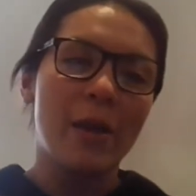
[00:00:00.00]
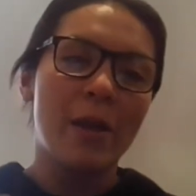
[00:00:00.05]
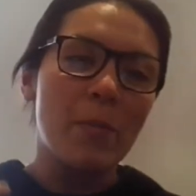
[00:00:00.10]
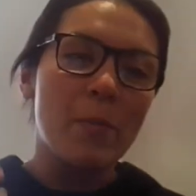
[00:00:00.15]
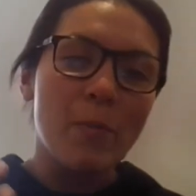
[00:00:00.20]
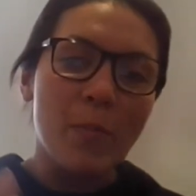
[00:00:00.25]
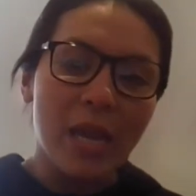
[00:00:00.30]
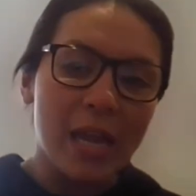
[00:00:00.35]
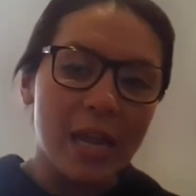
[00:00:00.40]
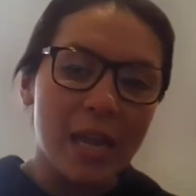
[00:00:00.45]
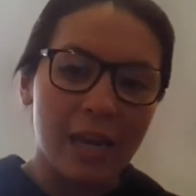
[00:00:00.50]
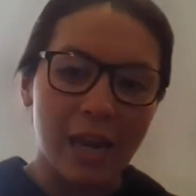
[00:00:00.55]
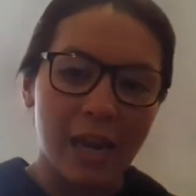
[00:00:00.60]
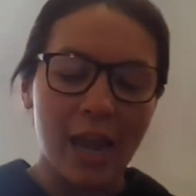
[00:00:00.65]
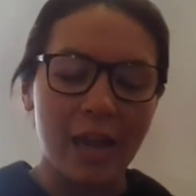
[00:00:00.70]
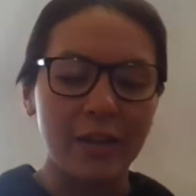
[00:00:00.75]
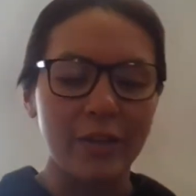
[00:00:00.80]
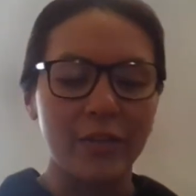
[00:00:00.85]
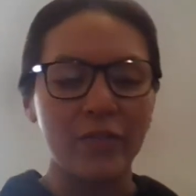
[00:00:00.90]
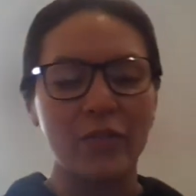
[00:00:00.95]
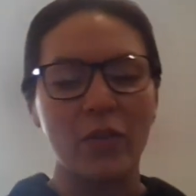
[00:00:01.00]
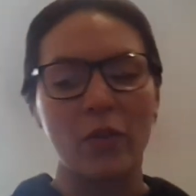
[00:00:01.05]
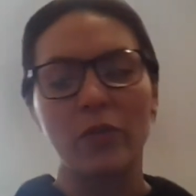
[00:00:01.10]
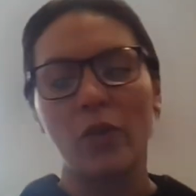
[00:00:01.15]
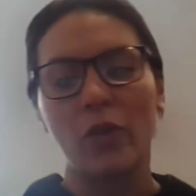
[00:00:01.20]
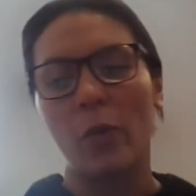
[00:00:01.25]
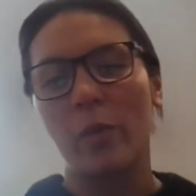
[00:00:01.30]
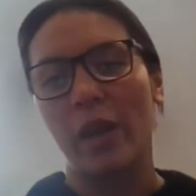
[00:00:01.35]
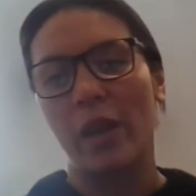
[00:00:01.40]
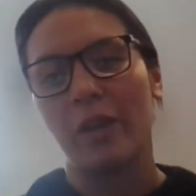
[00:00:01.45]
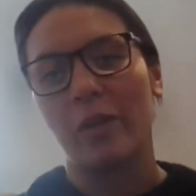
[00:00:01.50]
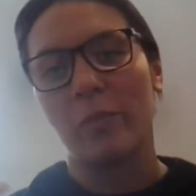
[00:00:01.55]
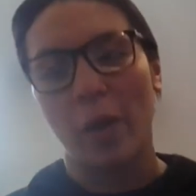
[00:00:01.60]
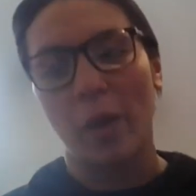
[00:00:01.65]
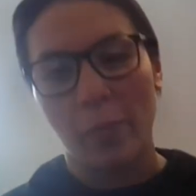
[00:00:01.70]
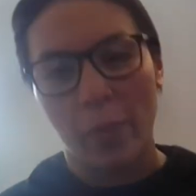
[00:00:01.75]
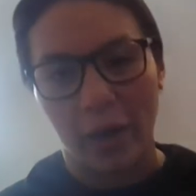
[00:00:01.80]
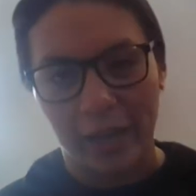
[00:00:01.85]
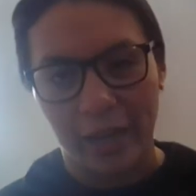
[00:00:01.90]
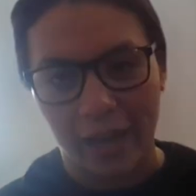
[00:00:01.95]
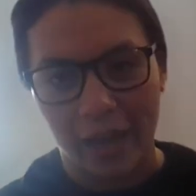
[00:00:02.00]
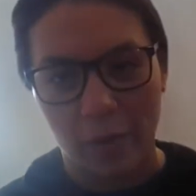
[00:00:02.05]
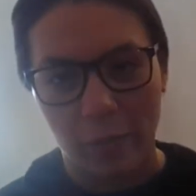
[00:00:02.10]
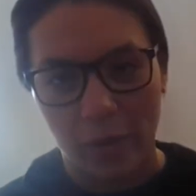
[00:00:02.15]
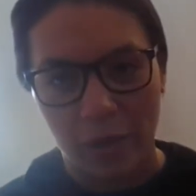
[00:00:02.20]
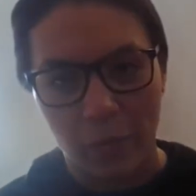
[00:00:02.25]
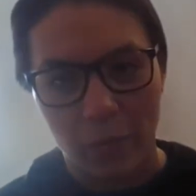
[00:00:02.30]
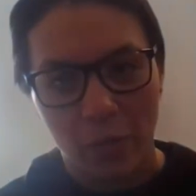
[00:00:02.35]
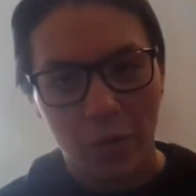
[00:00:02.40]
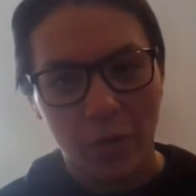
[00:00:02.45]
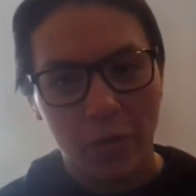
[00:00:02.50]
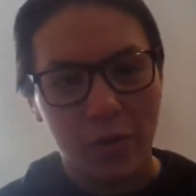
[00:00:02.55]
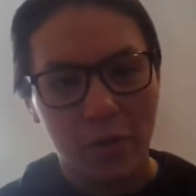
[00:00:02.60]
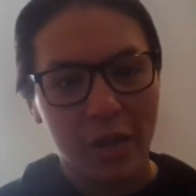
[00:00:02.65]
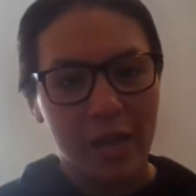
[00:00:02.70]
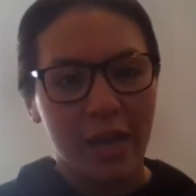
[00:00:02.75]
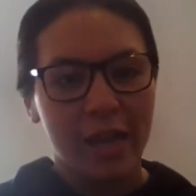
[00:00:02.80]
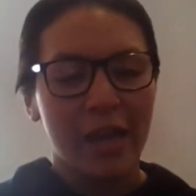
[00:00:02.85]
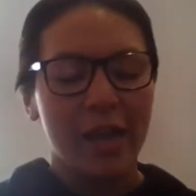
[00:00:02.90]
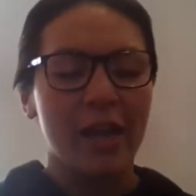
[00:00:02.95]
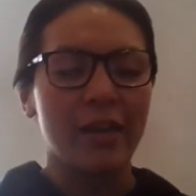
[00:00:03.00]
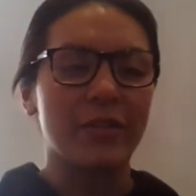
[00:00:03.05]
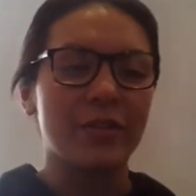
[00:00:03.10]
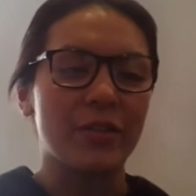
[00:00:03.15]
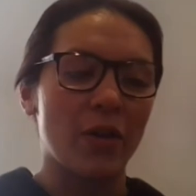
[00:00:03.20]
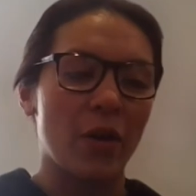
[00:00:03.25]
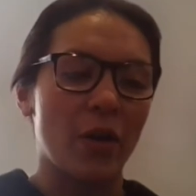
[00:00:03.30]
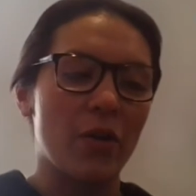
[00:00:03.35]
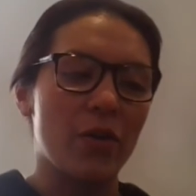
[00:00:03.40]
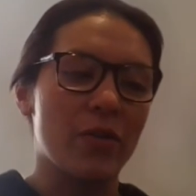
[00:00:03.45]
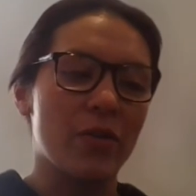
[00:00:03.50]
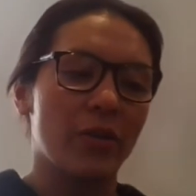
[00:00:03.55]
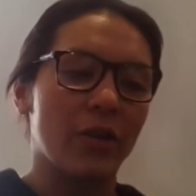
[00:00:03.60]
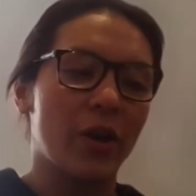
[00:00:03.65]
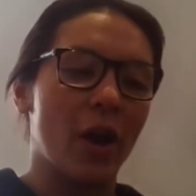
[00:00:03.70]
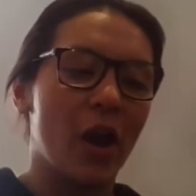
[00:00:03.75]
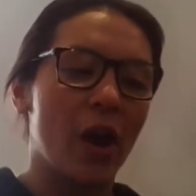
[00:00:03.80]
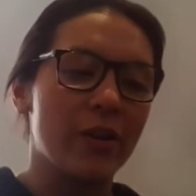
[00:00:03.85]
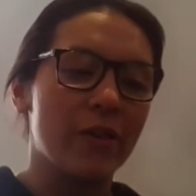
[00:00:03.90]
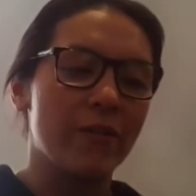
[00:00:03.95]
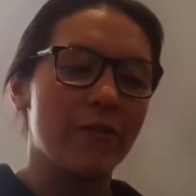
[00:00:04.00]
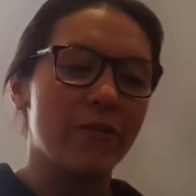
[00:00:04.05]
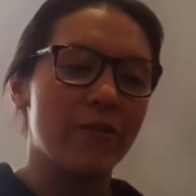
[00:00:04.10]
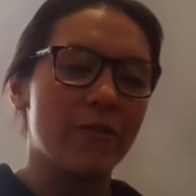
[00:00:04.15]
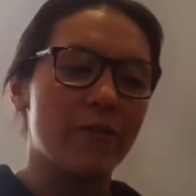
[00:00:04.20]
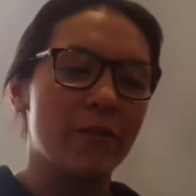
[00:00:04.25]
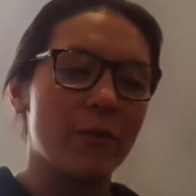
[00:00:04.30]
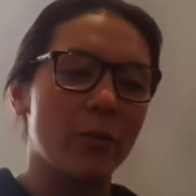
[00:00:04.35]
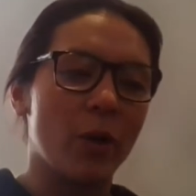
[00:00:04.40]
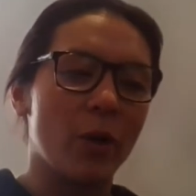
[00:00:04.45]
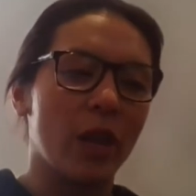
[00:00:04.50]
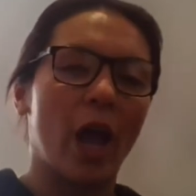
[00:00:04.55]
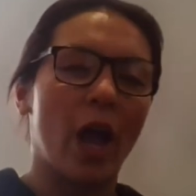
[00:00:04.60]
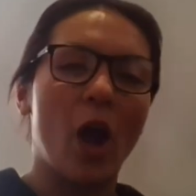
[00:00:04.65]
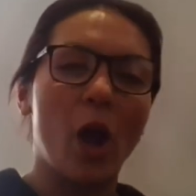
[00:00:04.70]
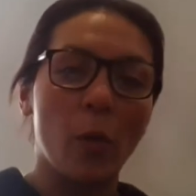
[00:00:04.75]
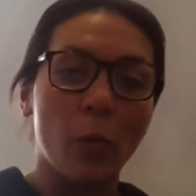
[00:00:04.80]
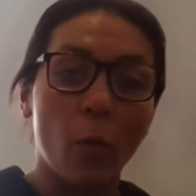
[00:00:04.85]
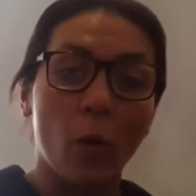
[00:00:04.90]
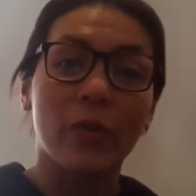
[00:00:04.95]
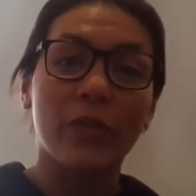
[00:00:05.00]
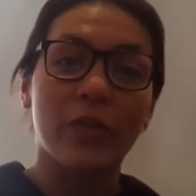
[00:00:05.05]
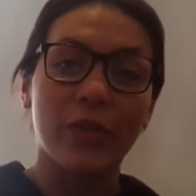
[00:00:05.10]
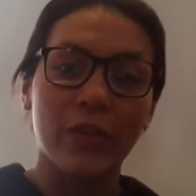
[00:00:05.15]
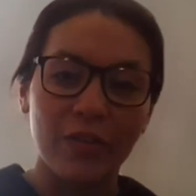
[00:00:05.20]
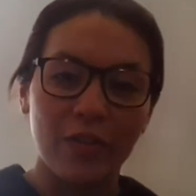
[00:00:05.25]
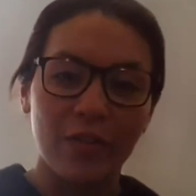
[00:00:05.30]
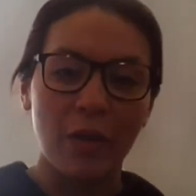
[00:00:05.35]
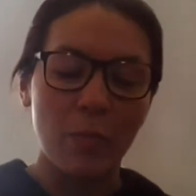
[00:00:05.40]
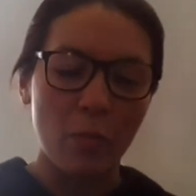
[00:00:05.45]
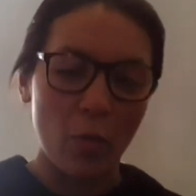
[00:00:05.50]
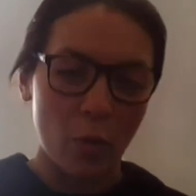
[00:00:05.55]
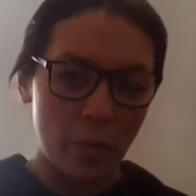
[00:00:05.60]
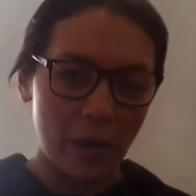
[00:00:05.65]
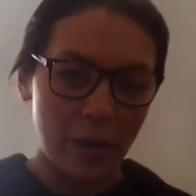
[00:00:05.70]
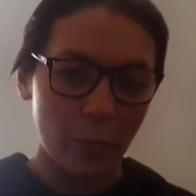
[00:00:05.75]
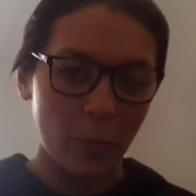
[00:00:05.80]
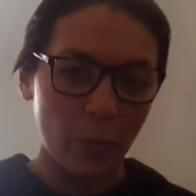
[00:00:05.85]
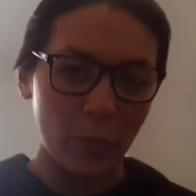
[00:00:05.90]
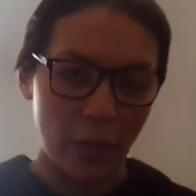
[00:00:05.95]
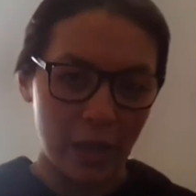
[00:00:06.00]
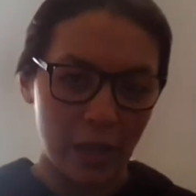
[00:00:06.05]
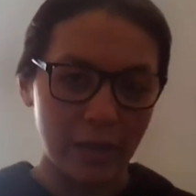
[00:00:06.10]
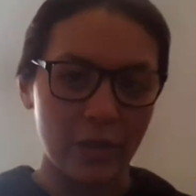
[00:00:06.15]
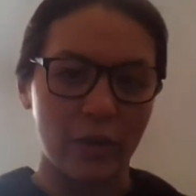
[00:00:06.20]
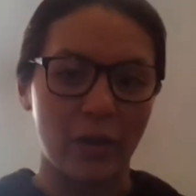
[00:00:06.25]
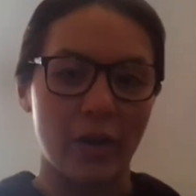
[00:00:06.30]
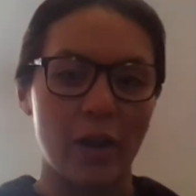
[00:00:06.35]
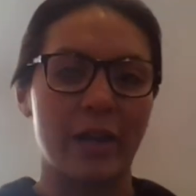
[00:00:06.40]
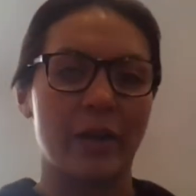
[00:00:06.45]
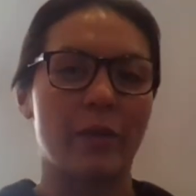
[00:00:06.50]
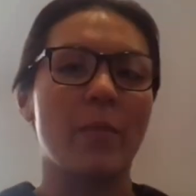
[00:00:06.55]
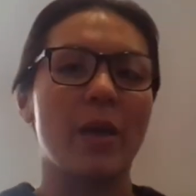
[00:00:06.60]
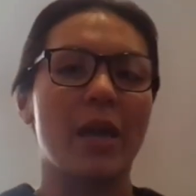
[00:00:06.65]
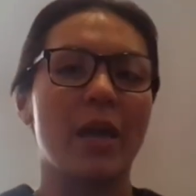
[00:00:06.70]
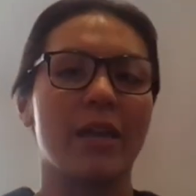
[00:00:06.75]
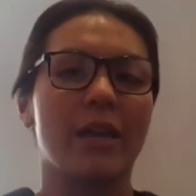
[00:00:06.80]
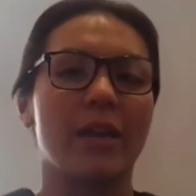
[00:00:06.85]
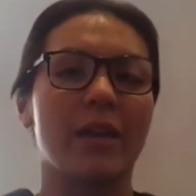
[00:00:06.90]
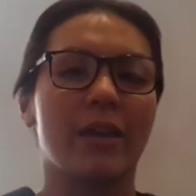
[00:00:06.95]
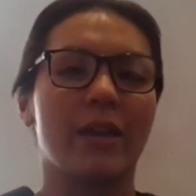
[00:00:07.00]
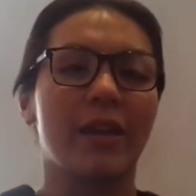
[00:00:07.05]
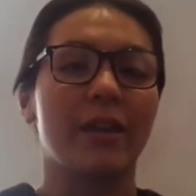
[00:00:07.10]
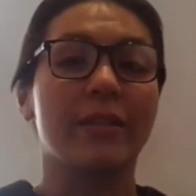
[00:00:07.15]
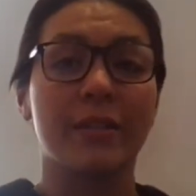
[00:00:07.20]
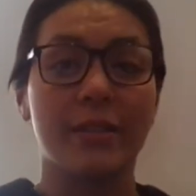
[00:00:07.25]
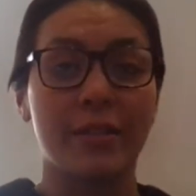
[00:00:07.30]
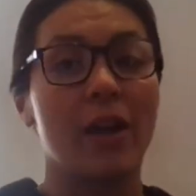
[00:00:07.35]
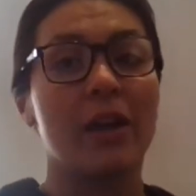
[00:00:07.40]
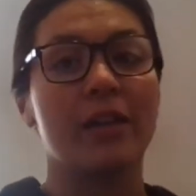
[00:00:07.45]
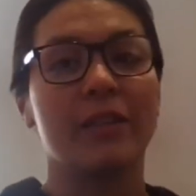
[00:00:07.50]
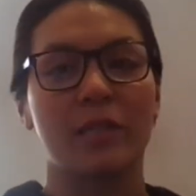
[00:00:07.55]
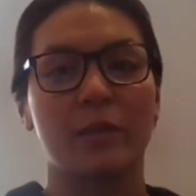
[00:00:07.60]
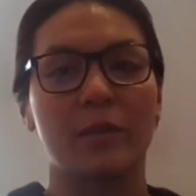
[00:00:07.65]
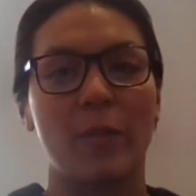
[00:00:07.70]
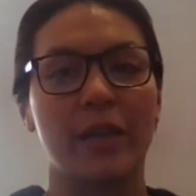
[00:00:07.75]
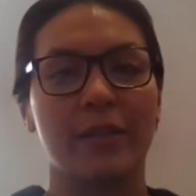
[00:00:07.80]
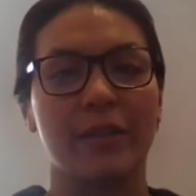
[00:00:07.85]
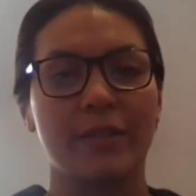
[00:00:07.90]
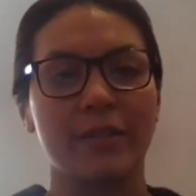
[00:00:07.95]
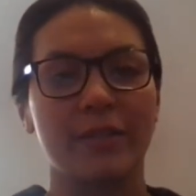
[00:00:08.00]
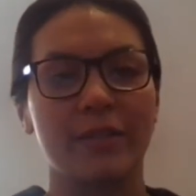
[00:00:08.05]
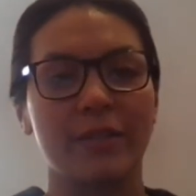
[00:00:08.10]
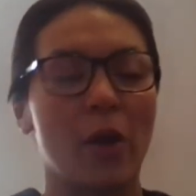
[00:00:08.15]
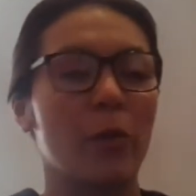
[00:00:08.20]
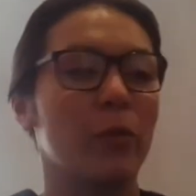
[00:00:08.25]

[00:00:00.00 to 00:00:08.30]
men and it's so dominated by Pakeha people and so kind of what like I want to see more people that look like me in science spaces. I